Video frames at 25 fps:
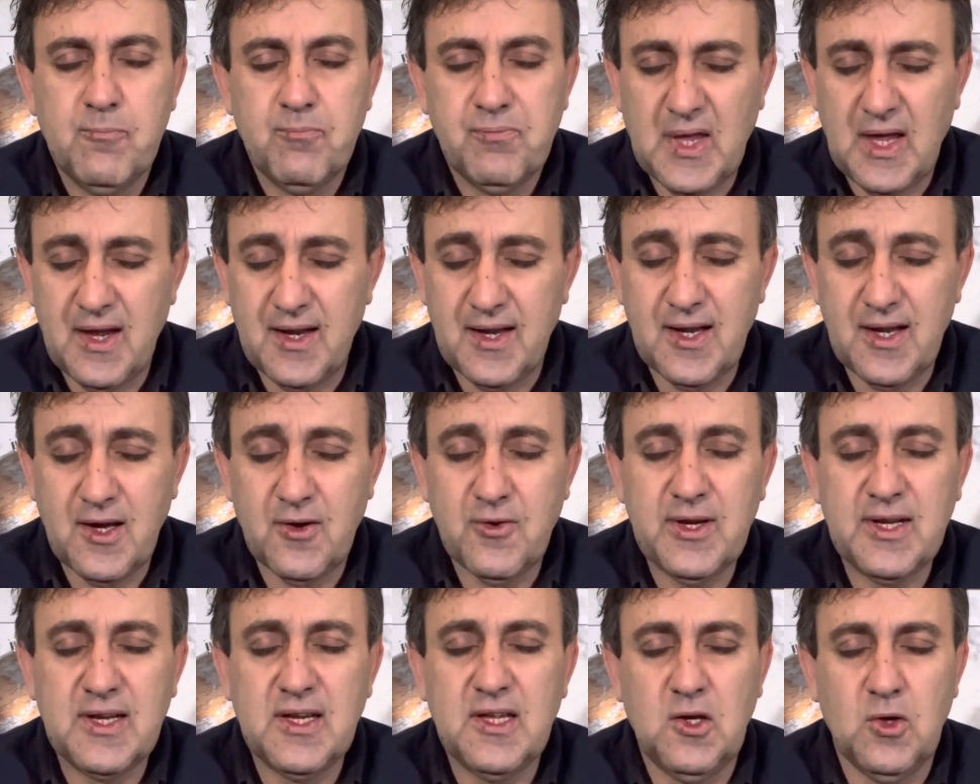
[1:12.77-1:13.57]
and
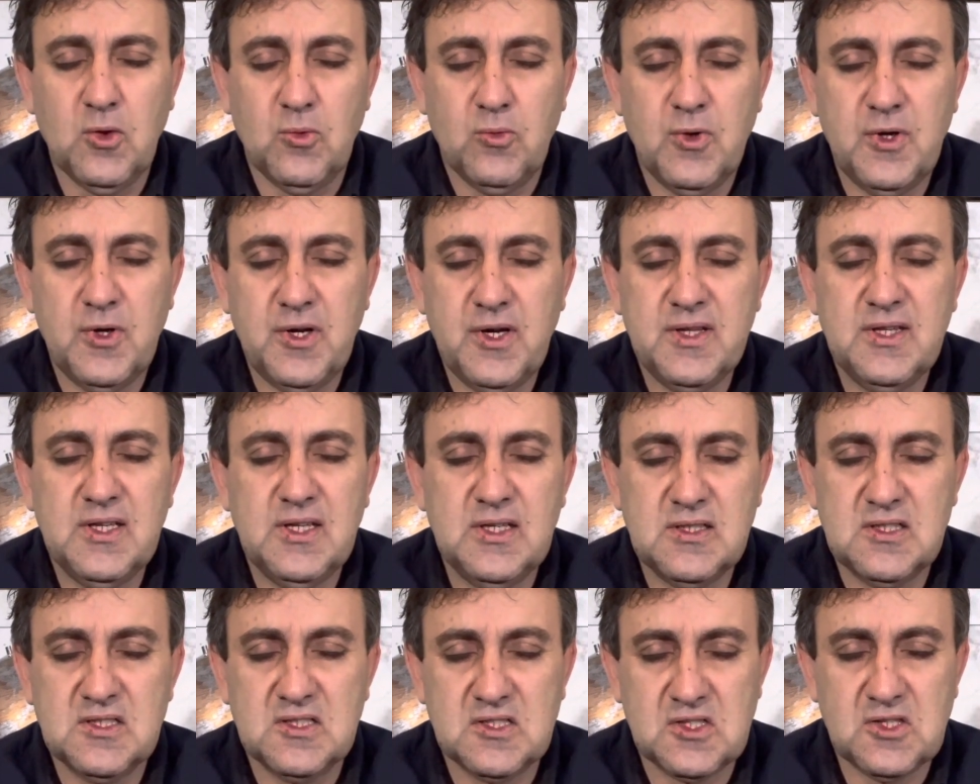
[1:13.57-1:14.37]
knowing that you're worthy and
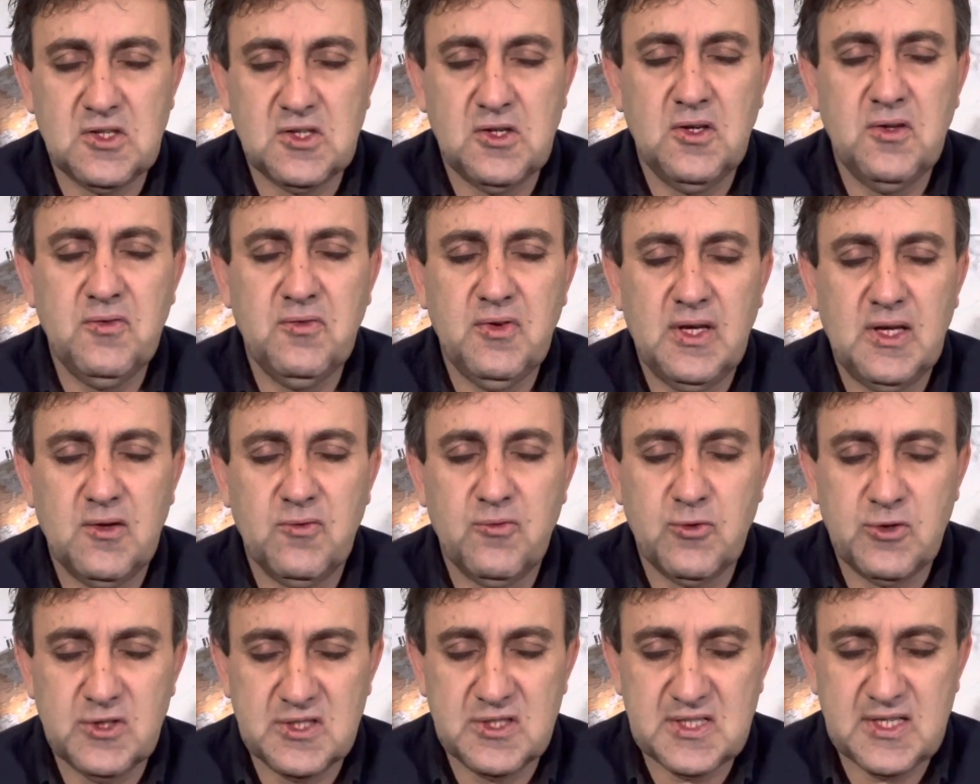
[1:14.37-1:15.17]
deserving of
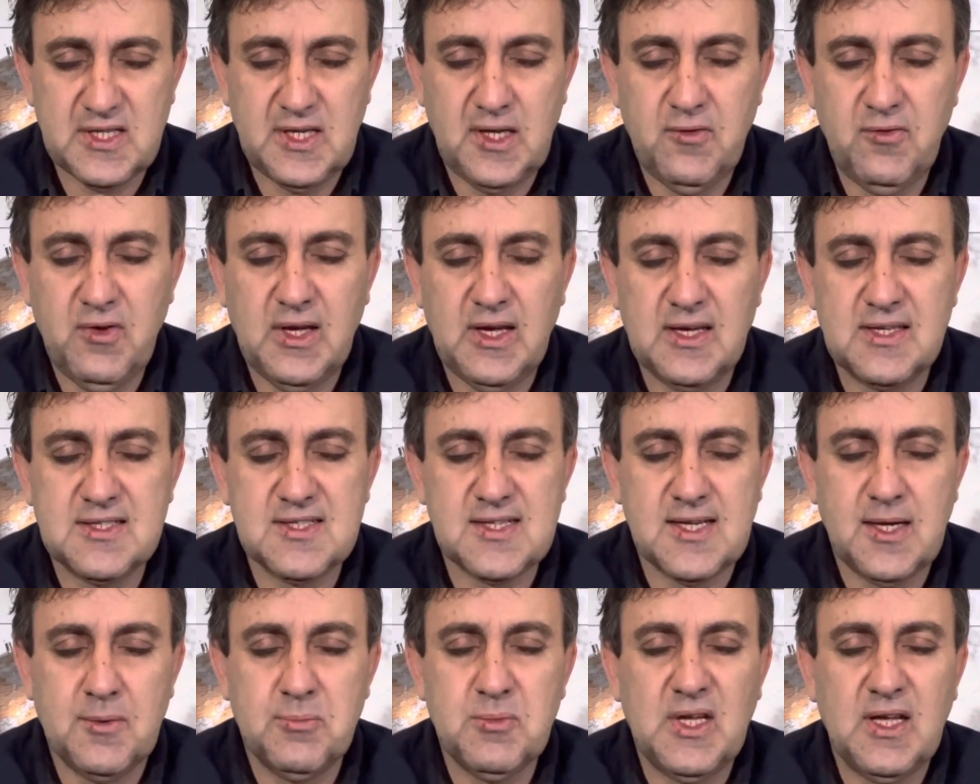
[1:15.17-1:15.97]
receiving,
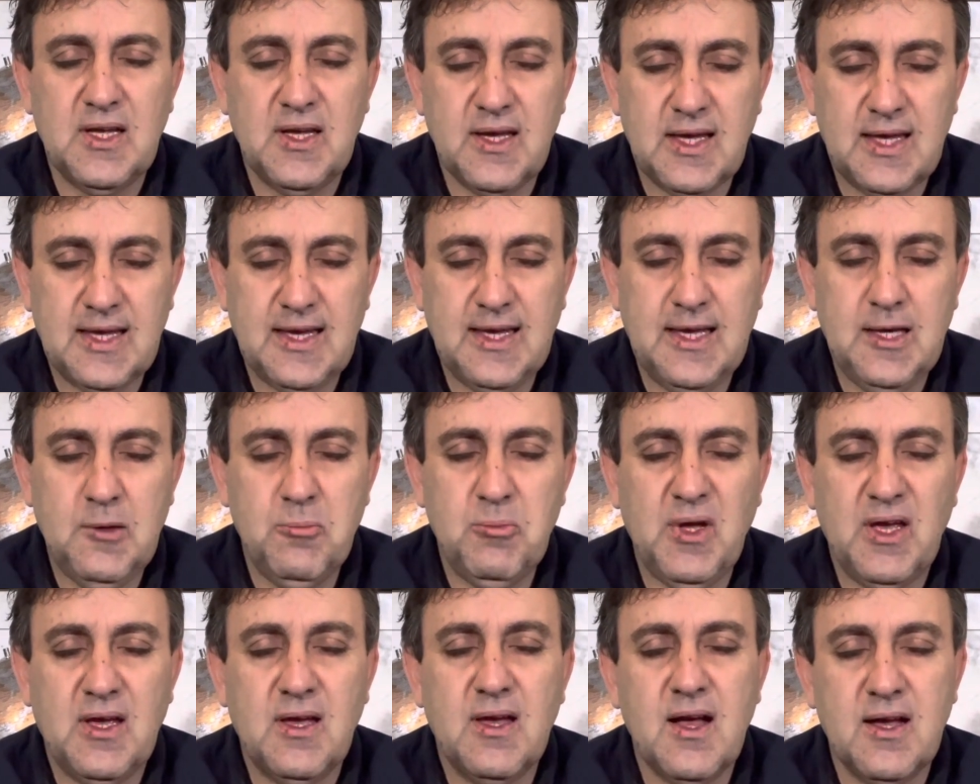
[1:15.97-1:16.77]
accepting, and
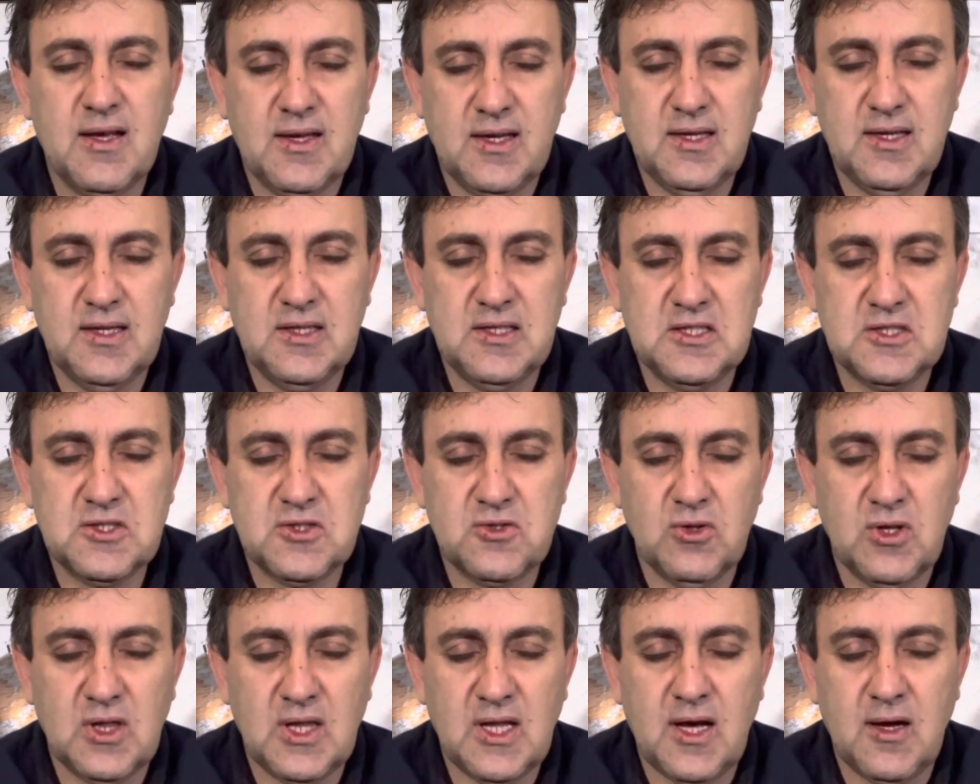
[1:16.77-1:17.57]
keeping
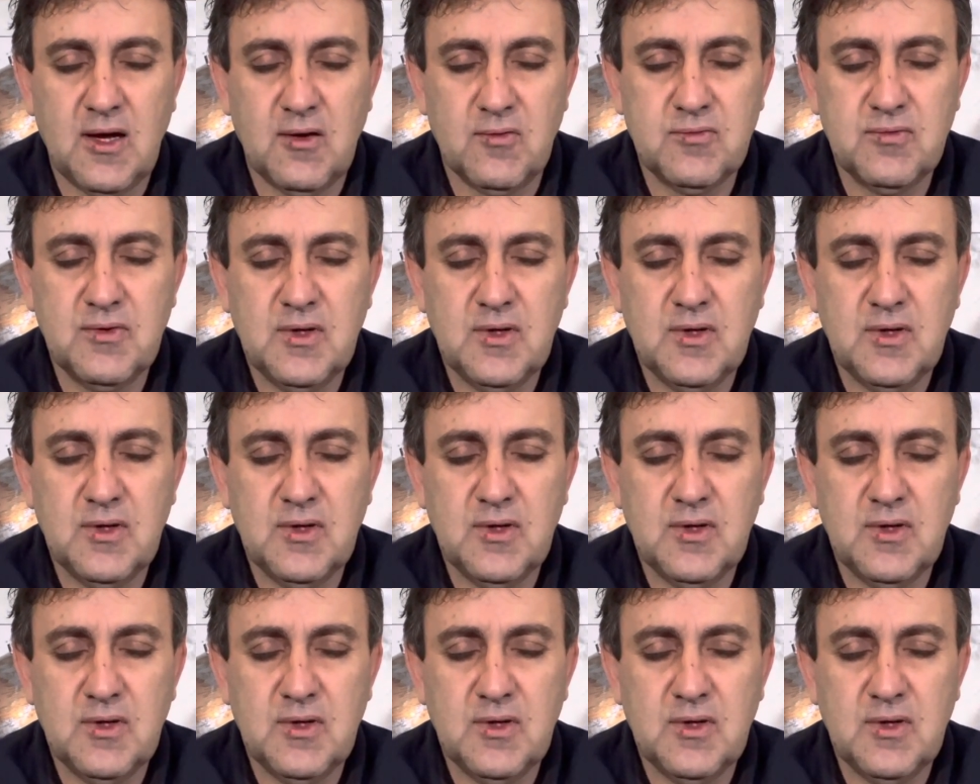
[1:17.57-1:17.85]
unconditional love,